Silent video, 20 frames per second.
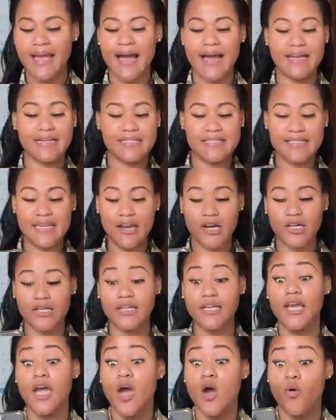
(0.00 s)
And
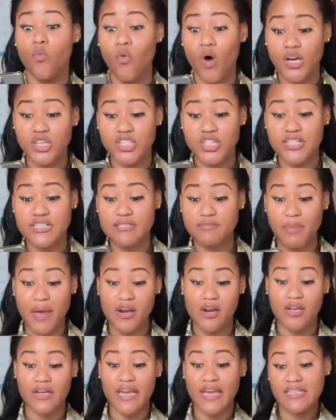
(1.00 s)
secondly, watch your
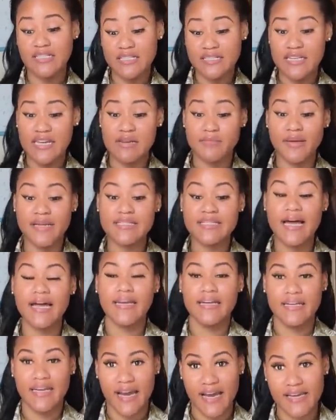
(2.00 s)
spend on entertainment
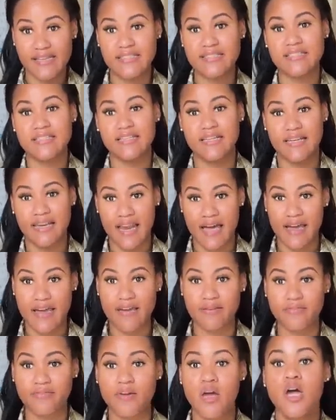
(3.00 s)
and
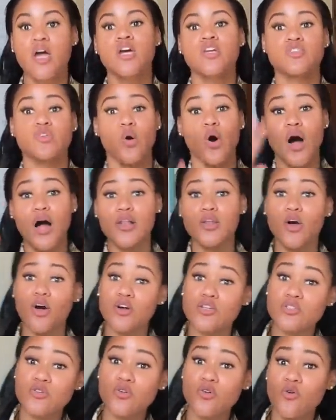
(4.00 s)
nightlife. So all
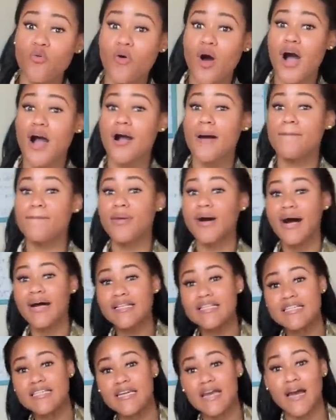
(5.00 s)
those who want to
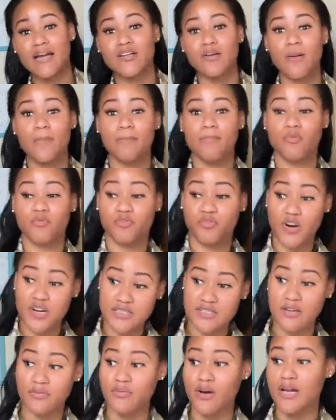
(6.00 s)
party and go,
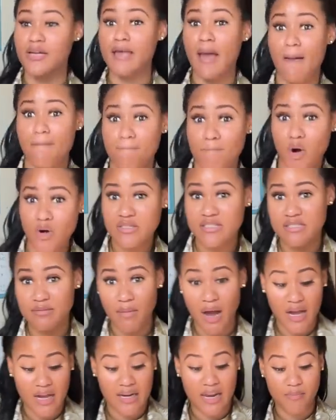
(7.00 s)
first of all, your bust the
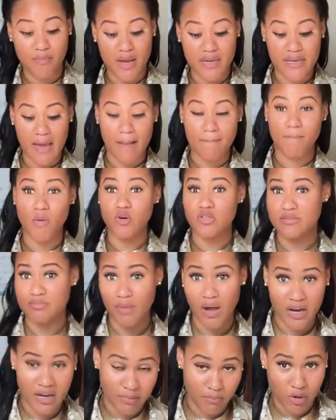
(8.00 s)
buckle, man, your bust
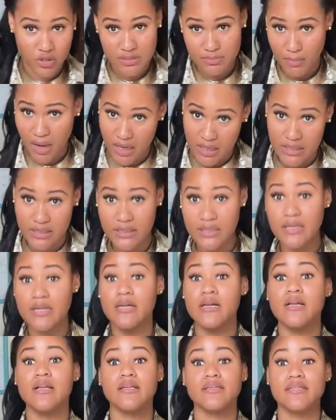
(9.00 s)
buckle.
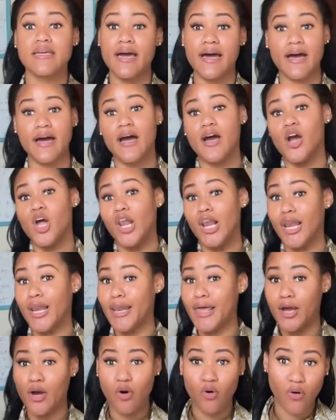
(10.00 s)
Yeah,
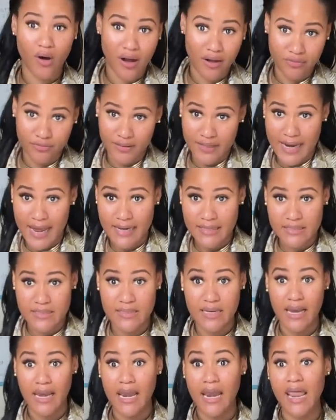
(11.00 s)
let go of
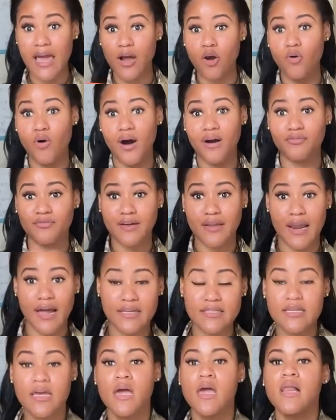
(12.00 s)

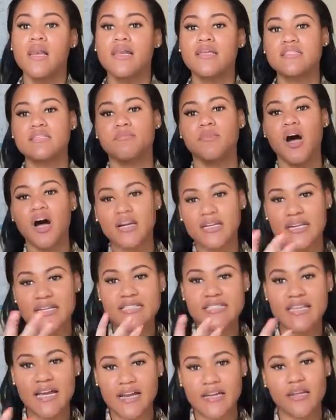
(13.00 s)
that. Listen, I
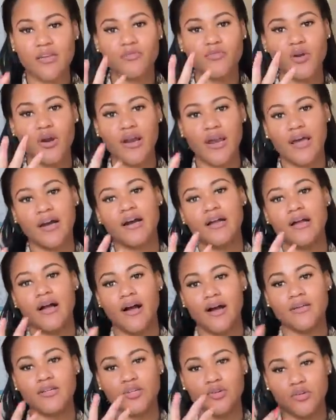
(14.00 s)
understand if you're like,
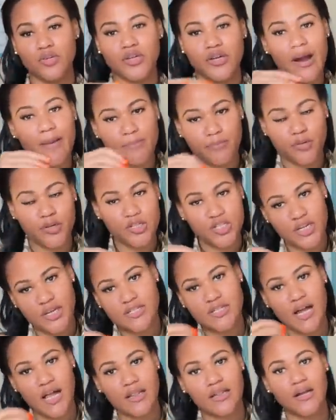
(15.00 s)
you
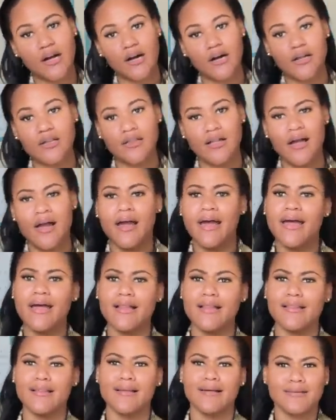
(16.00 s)
appreciate alcohol,
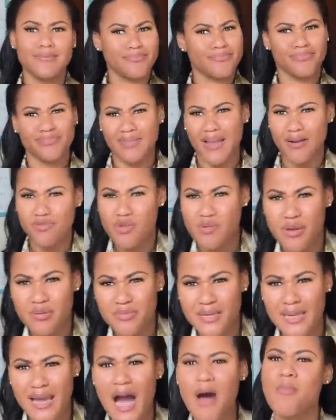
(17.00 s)
hell, have you met
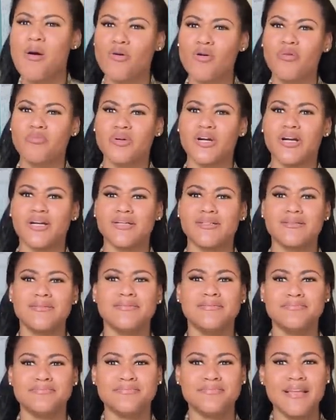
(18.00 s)
me? I'm a rum girl.
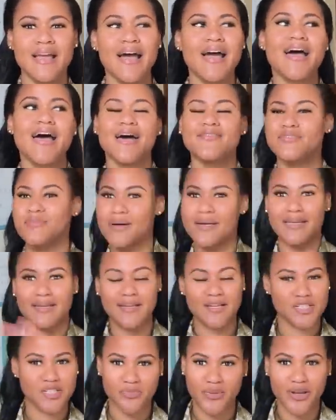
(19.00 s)
Everybody
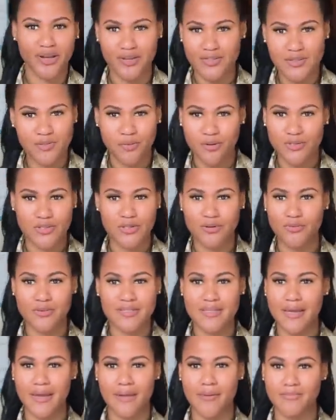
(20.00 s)
in Jamaica is supposed to know
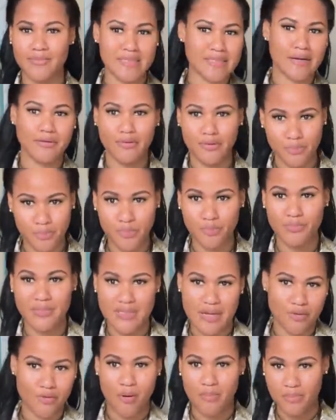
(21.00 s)
say me's a
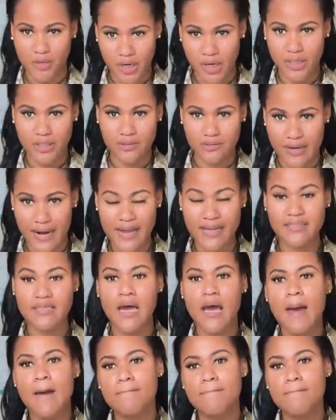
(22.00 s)
rum girl, right?